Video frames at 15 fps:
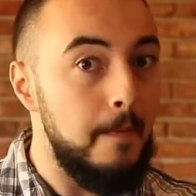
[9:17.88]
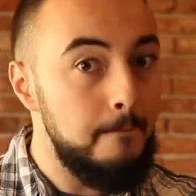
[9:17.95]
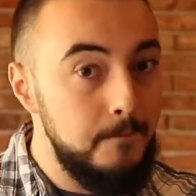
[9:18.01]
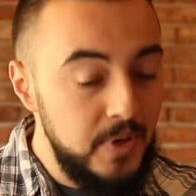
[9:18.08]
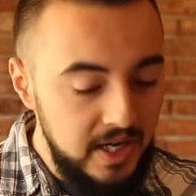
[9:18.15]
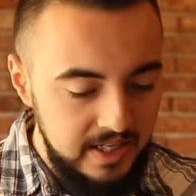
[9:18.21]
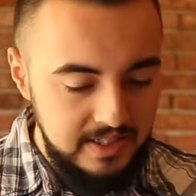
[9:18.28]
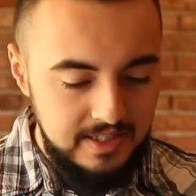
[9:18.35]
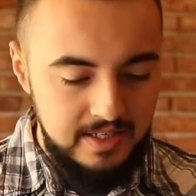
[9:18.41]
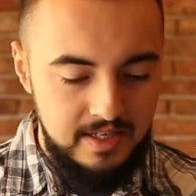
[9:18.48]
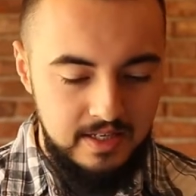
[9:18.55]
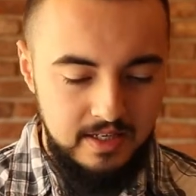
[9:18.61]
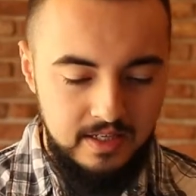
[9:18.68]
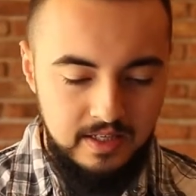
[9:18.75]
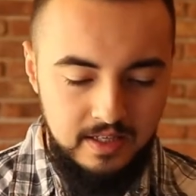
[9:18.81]
But
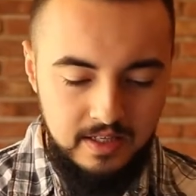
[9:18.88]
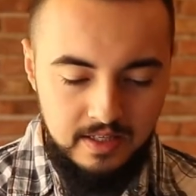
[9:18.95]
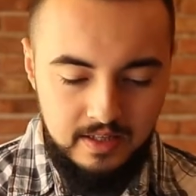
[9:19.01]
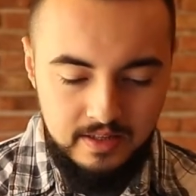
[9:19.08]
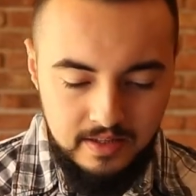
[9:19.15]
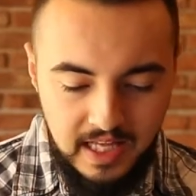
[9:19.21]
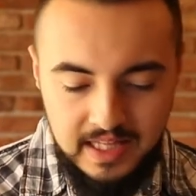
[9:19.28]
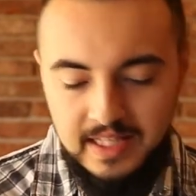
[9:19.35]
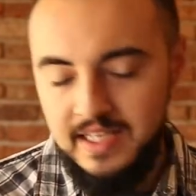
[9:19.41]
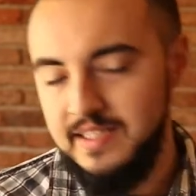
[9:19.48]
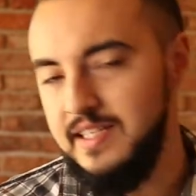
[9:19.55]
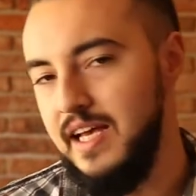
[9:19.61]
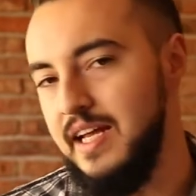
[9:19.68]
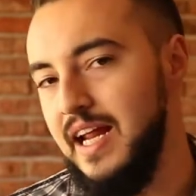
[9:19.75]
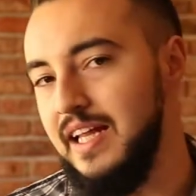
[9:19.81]
then they
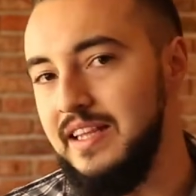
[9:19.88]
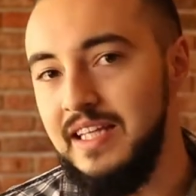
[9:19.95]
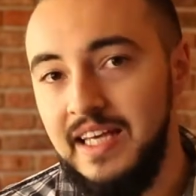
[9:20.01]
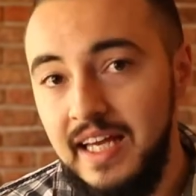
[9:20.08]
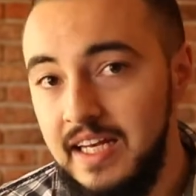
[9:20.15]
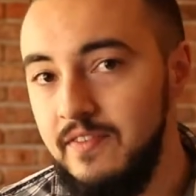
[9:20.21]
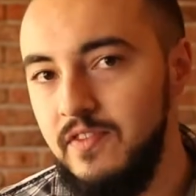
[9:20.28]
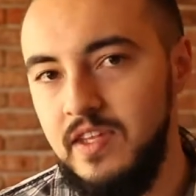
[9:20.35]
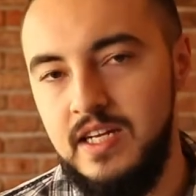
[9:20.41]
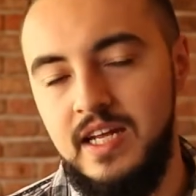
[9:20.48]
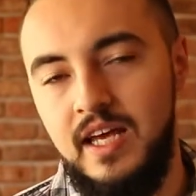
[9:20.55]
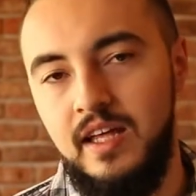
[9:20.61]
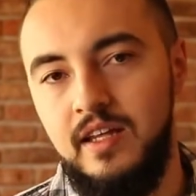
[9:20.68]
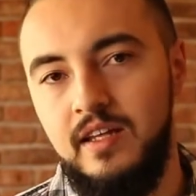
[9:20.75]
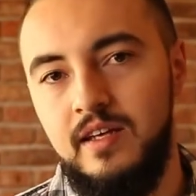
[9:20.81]
said, "At the end of the
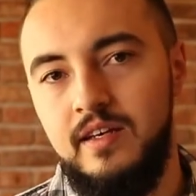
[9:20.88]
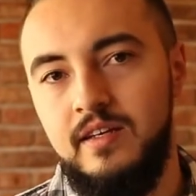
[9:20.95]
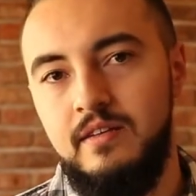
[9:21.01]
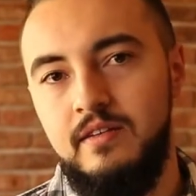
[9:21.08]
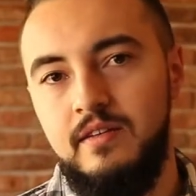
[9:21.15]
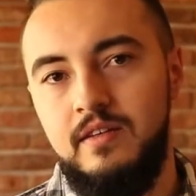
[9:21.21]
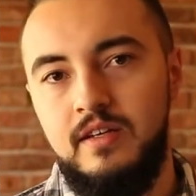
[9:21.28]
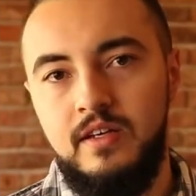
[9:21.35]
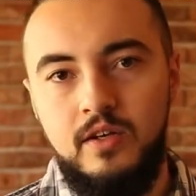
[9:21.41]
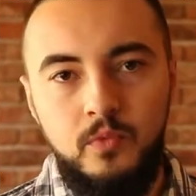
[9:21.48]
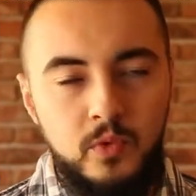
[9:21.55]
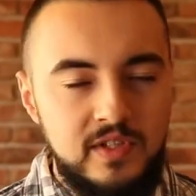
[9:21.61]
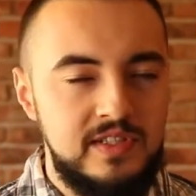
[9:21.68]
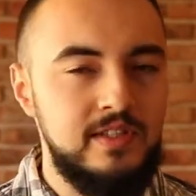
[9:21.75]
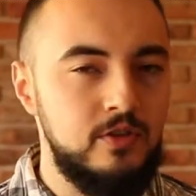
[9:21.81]
day,
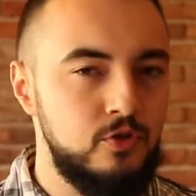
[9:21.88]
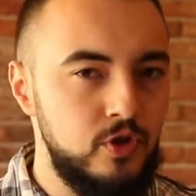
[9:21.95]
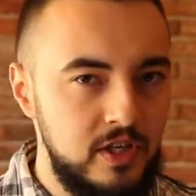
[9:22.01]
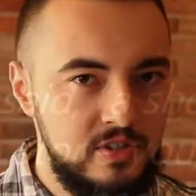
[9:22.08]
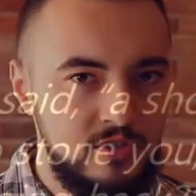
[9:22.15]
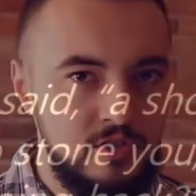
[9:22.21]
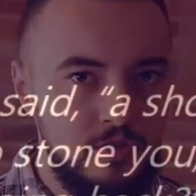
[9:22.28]
we still trust